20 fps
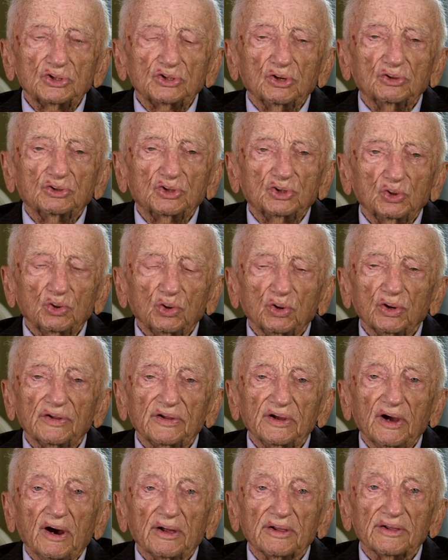assure
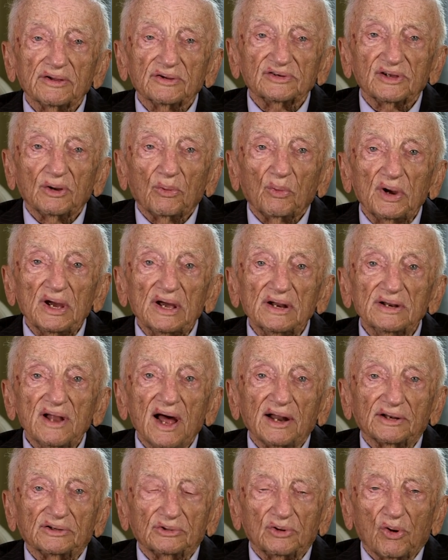the others that we are
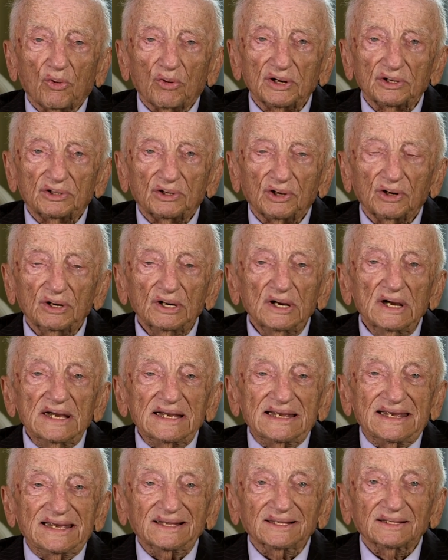not going to
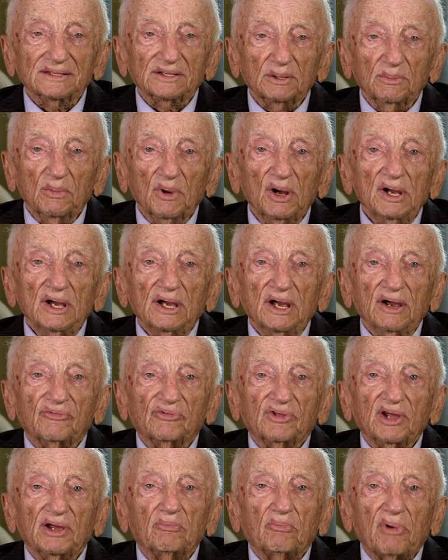kill them if
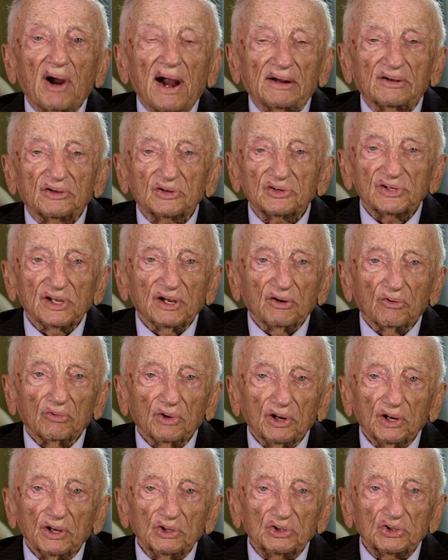they practice their
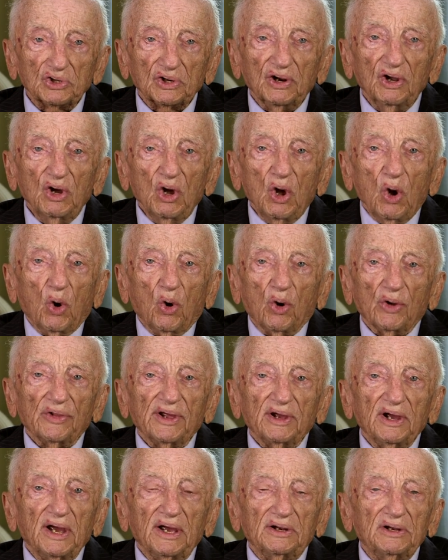religion or
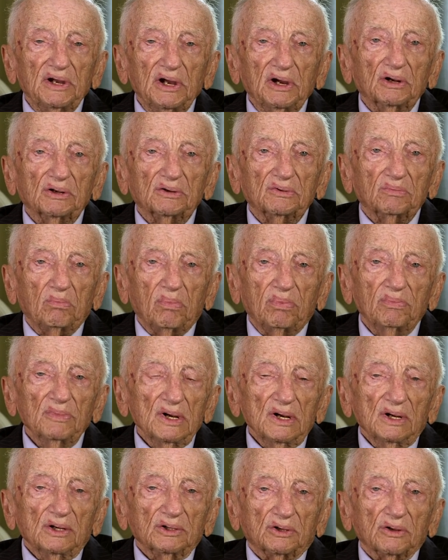they adhere
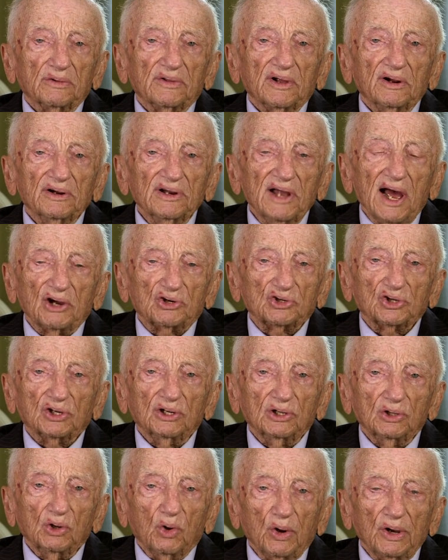to their
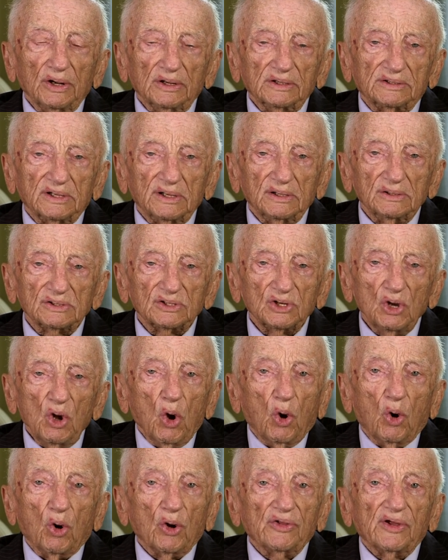national loyalties
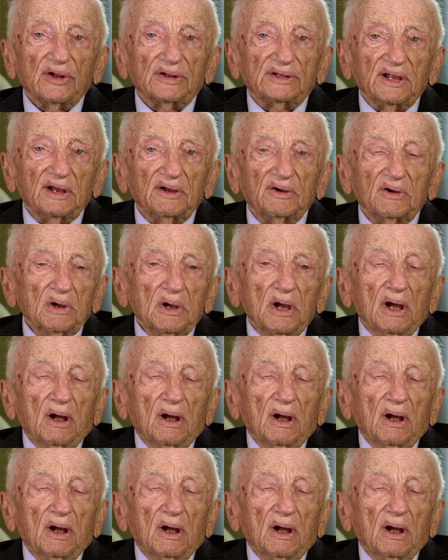or that they